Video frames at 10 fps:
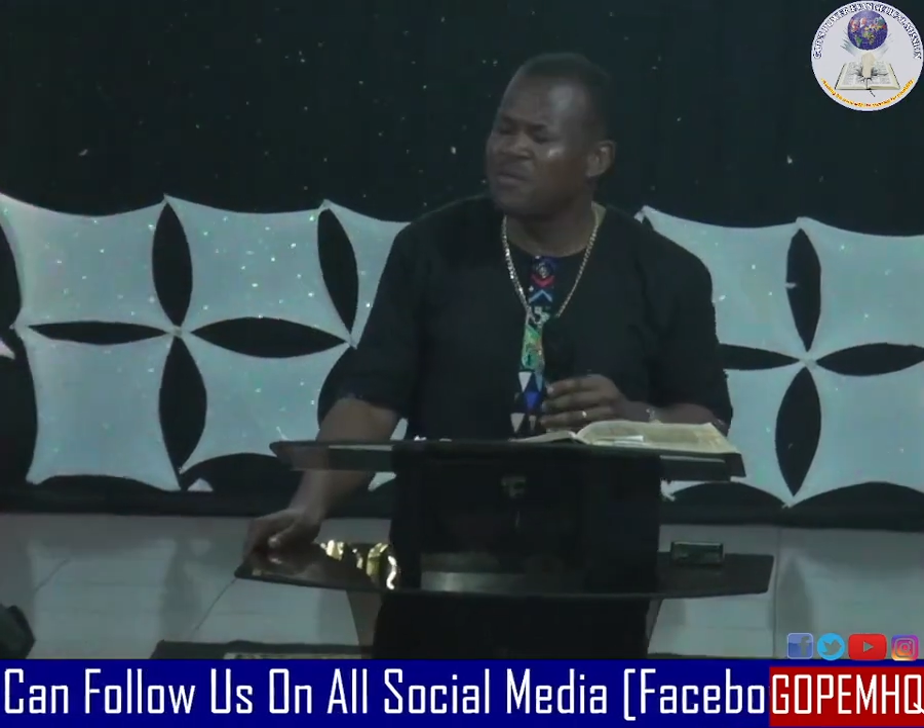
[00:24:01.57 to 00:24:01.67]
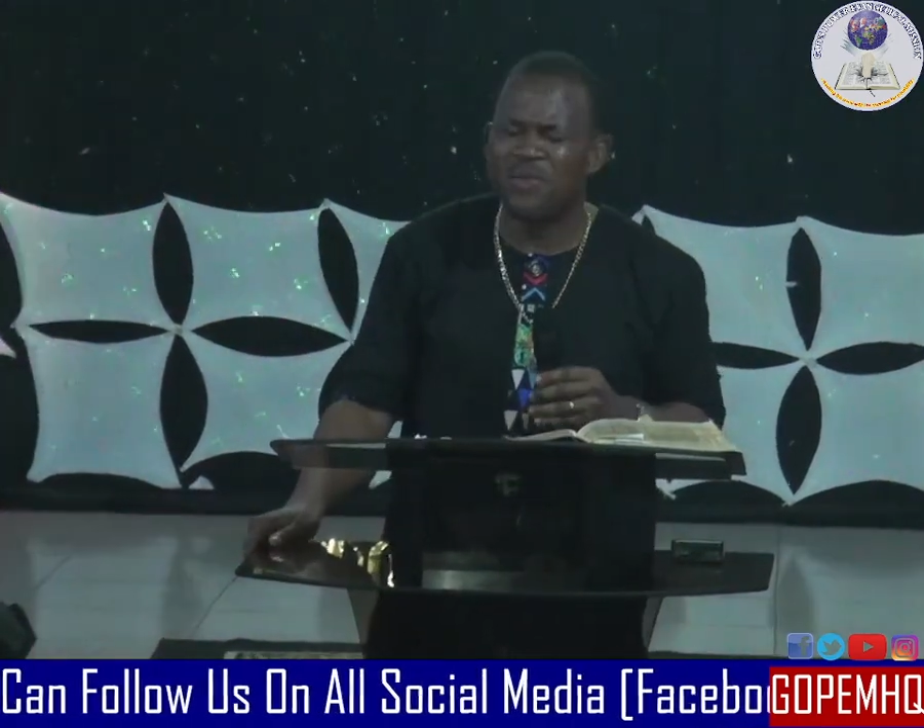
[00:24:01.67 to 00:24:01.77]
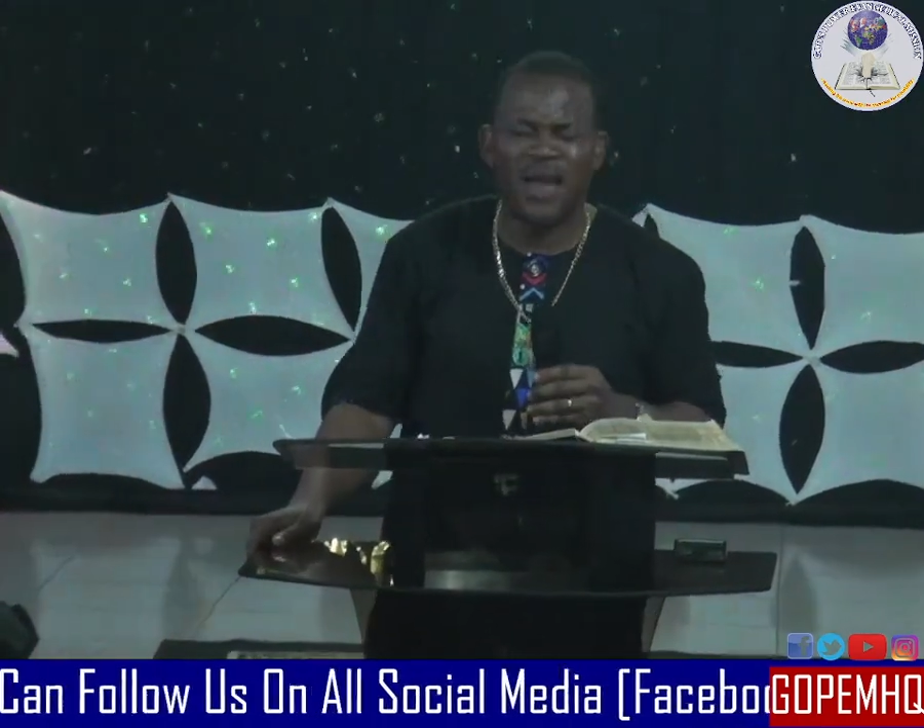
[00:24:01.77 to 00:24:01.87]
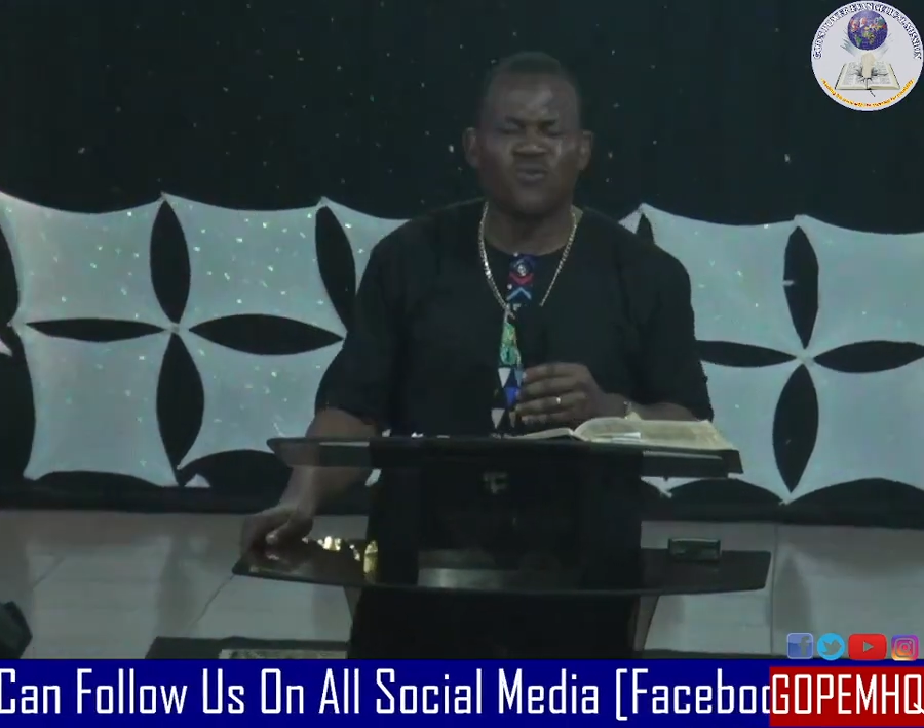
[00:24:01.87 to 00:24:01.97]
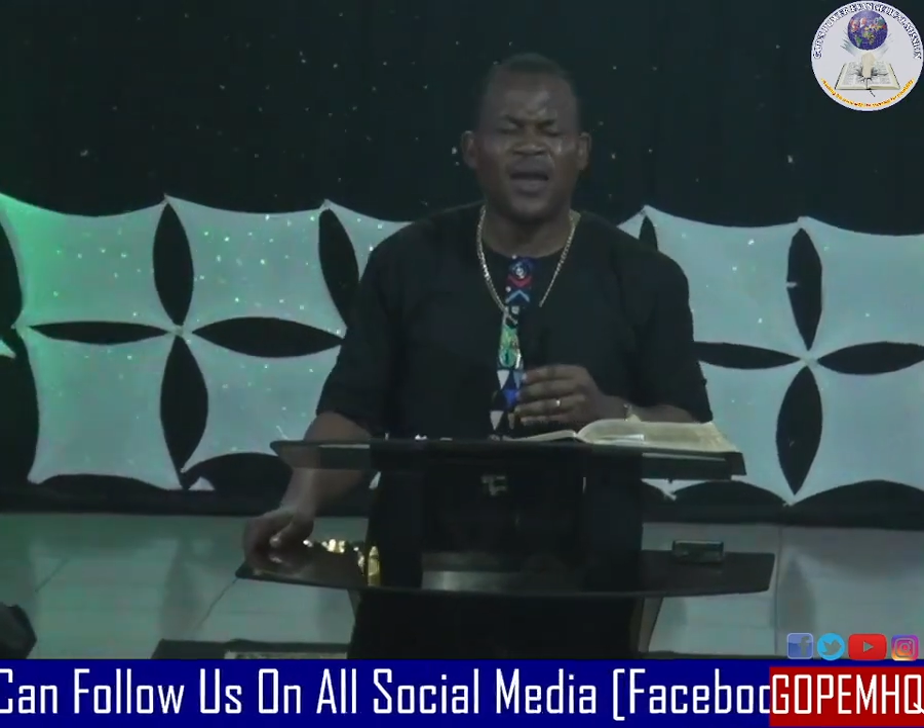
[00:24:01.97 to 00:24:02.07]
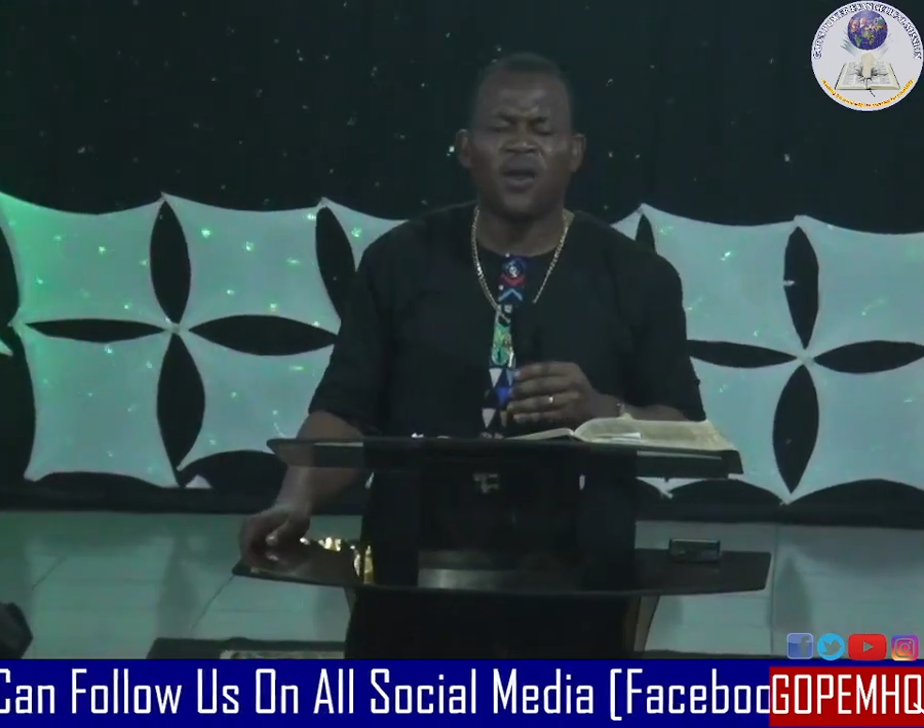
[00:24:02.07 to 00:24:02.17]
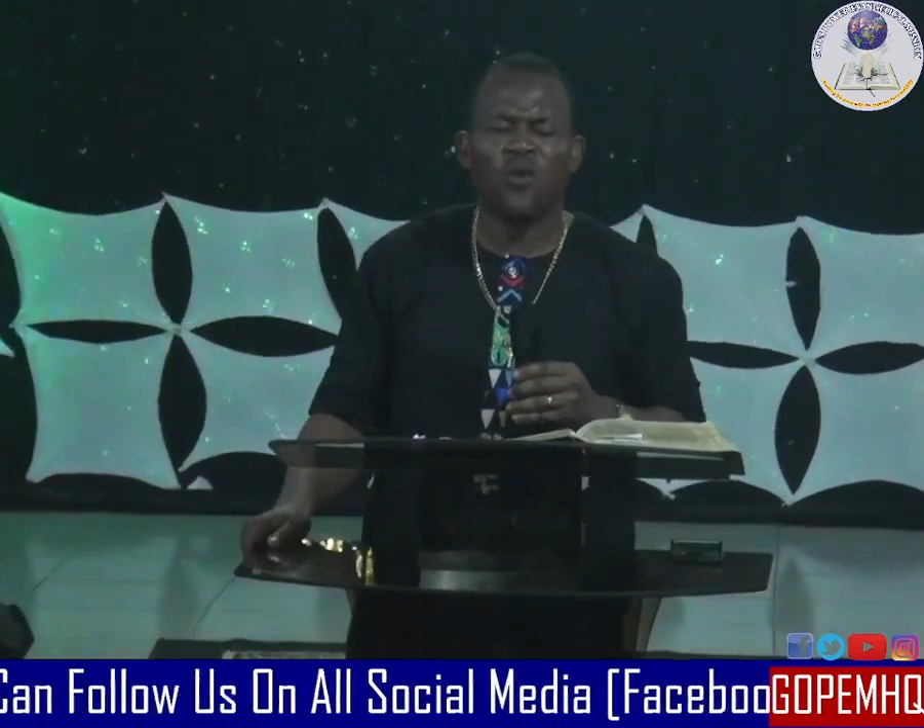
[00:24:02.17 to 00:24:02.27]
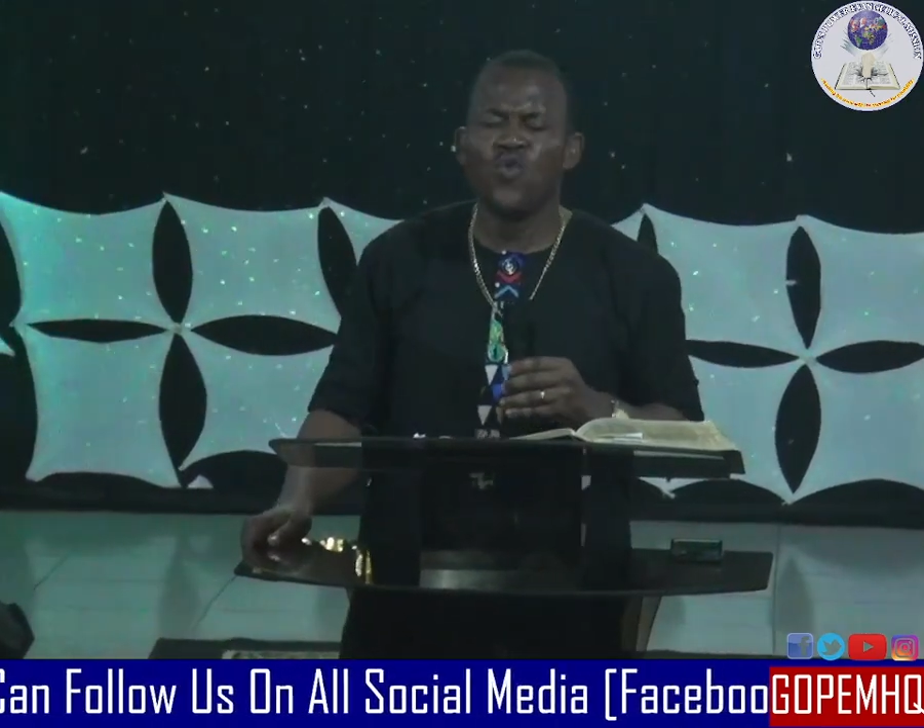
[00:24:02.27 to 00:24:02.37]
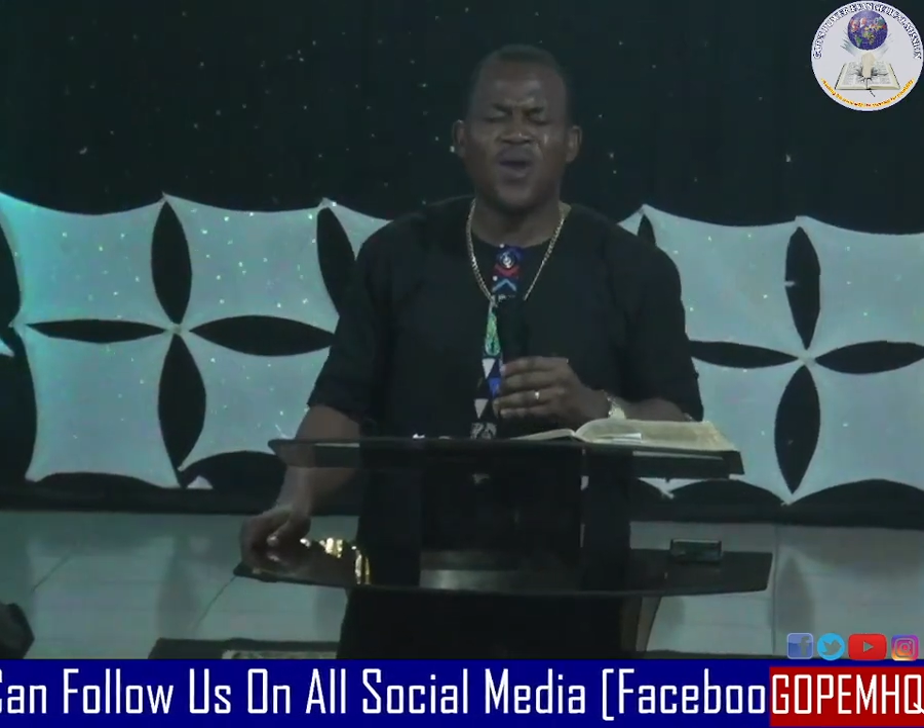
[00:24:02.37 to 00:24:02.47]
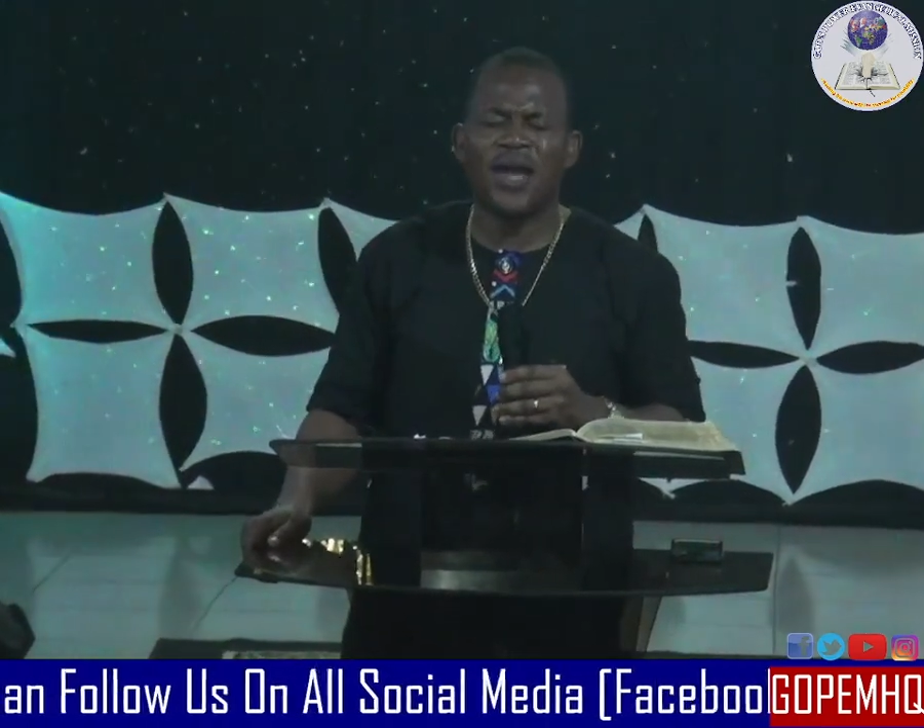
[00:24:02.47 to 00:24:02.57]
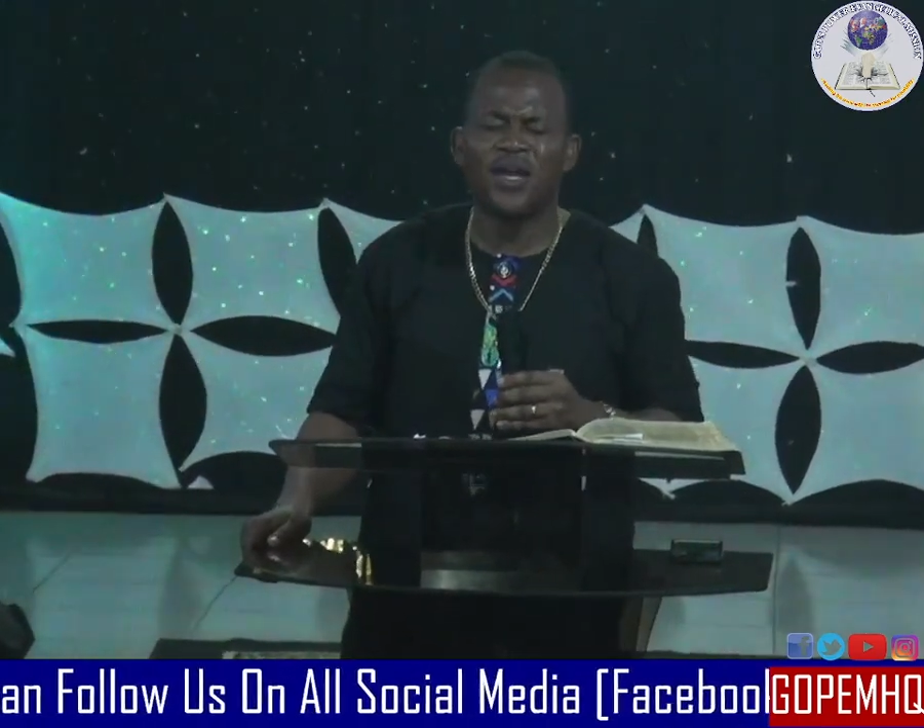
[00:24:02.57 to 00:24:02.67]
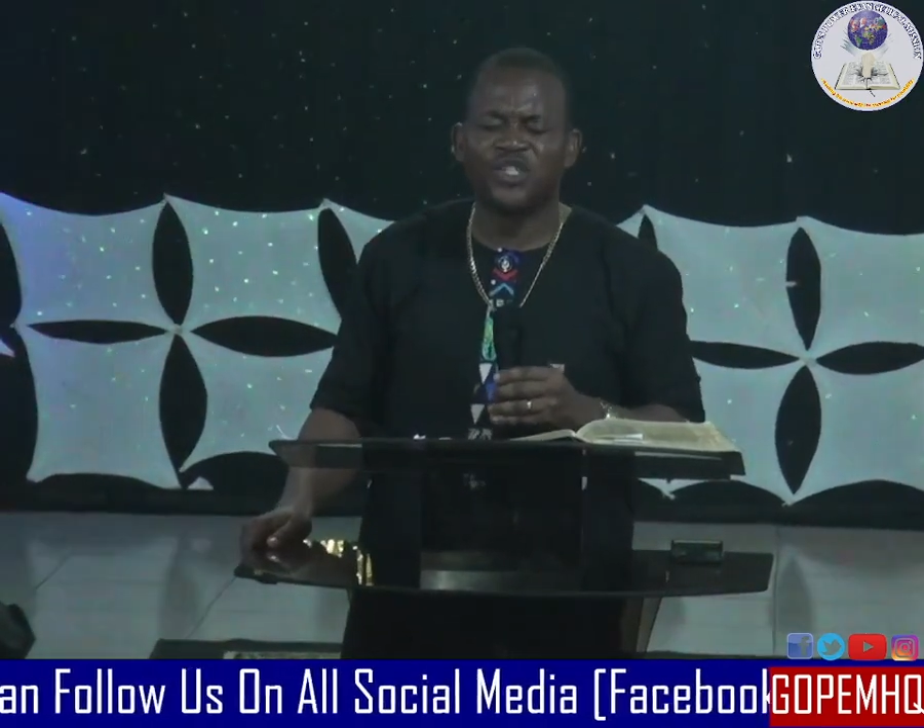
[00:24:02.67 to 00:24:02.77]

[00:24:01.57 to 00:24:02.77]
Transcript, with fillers: gbadura Olúwa